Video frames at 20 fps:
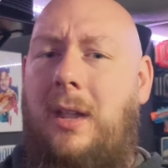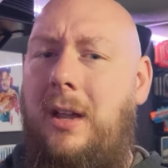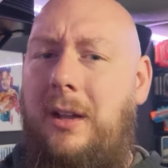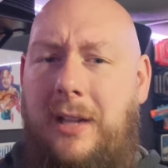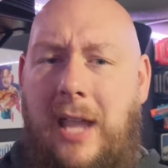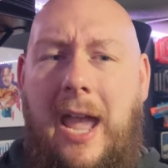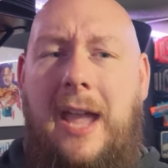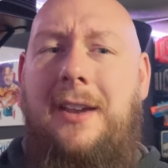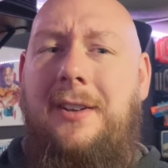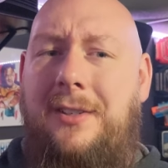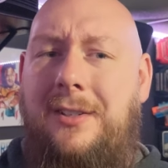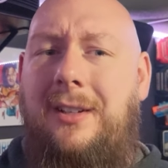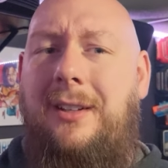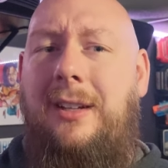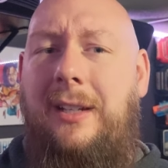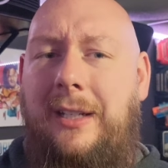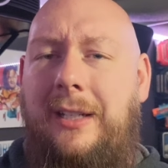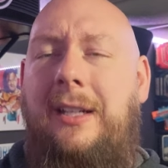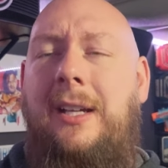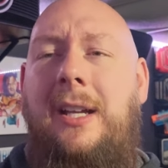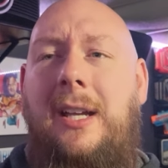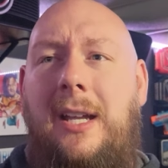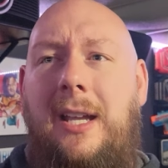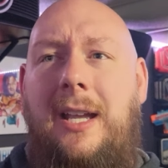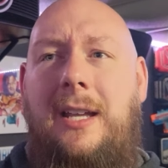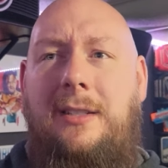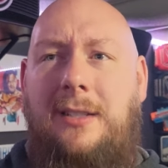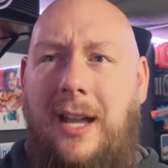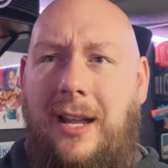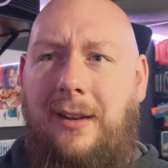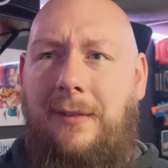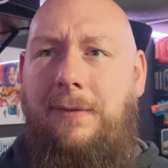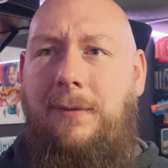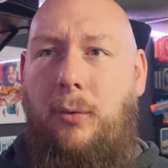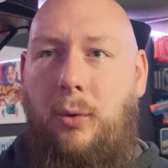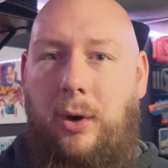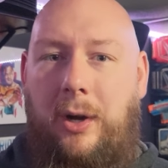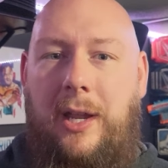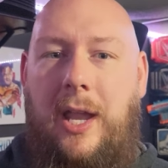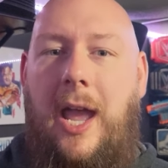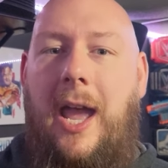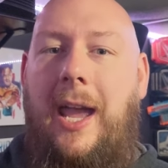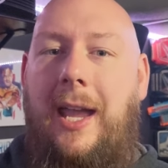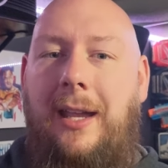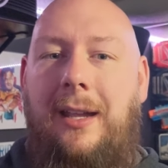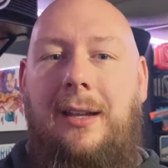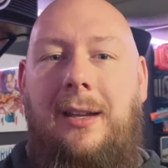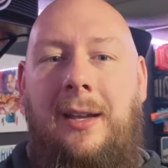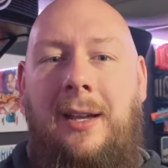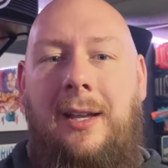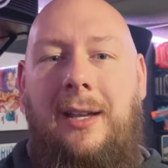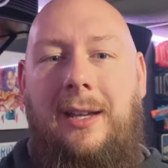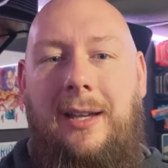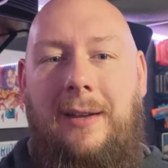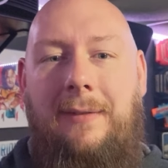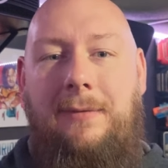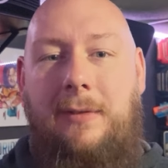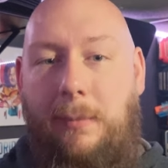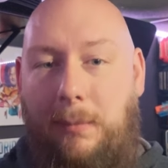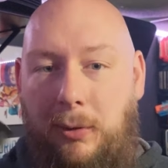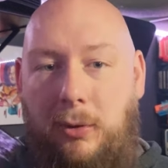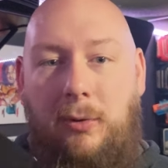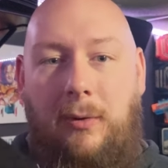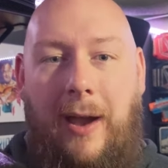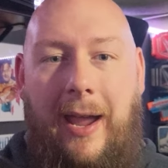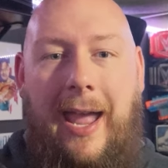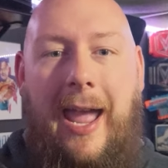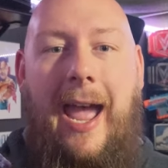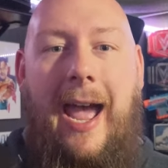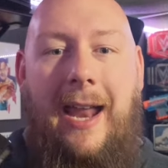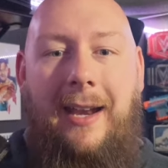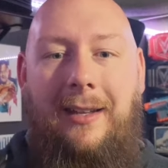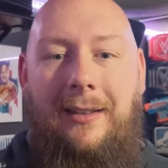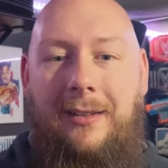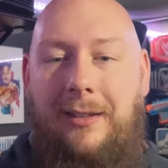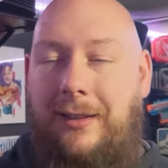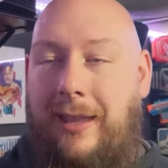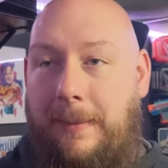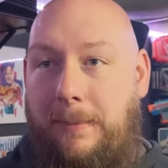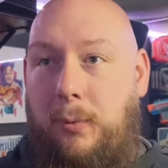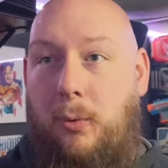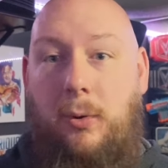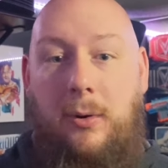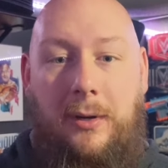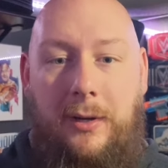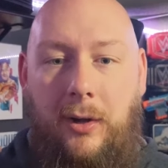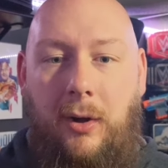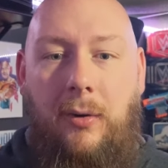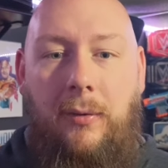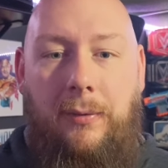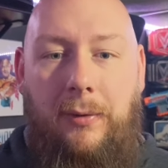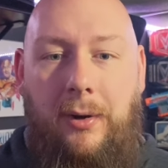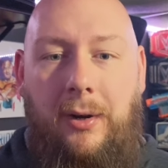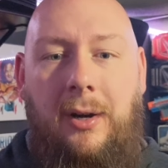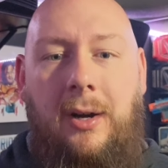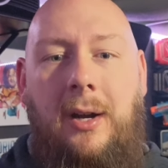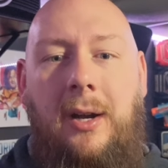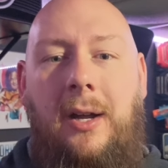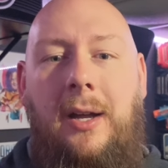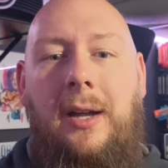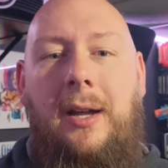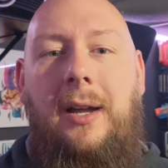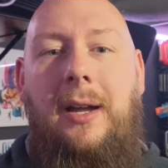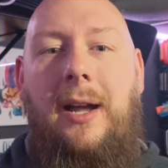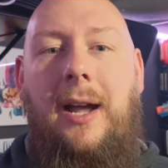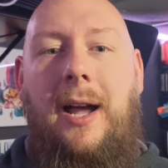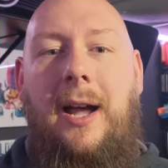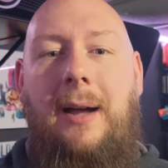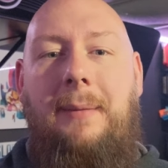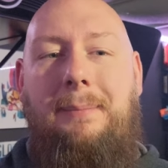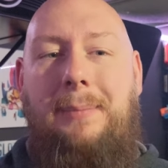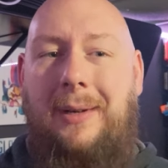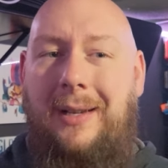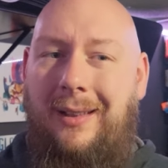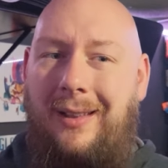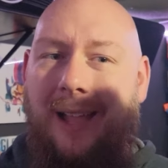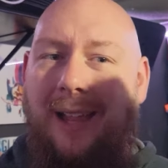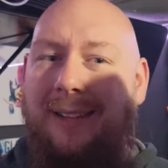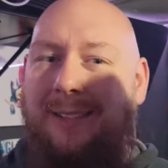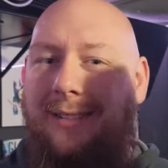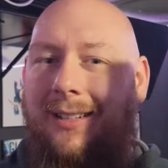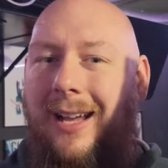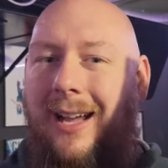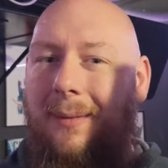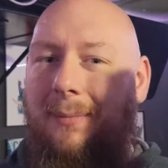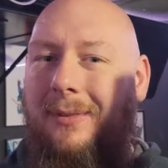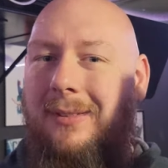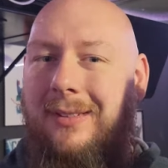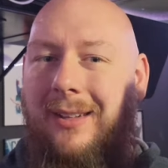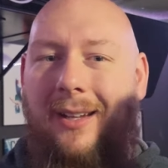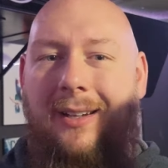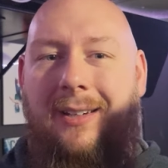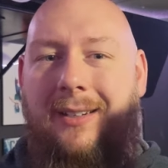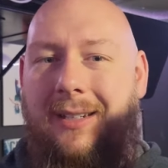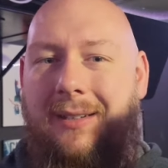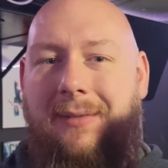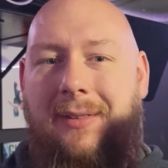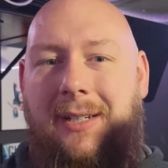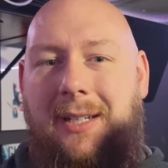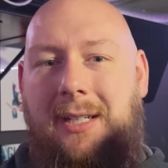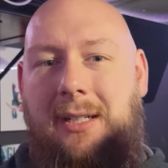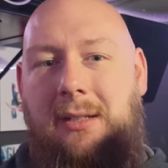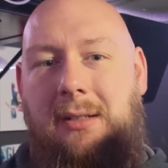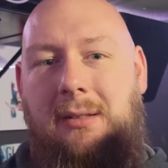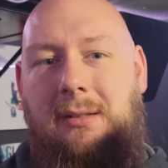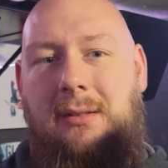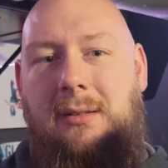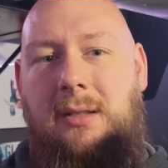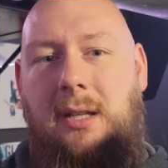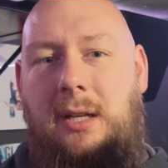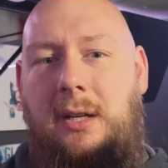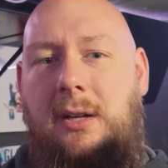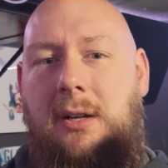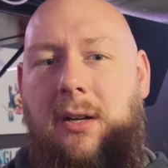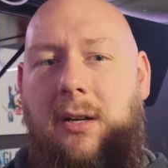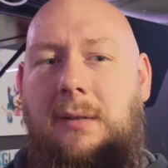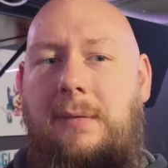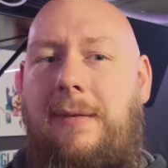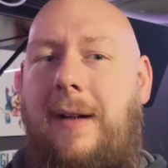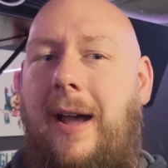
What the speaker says: Occasionally it's on a 4K if the Blu-ray had it that they ported over. But a lot of times it's on a DVD that you're going to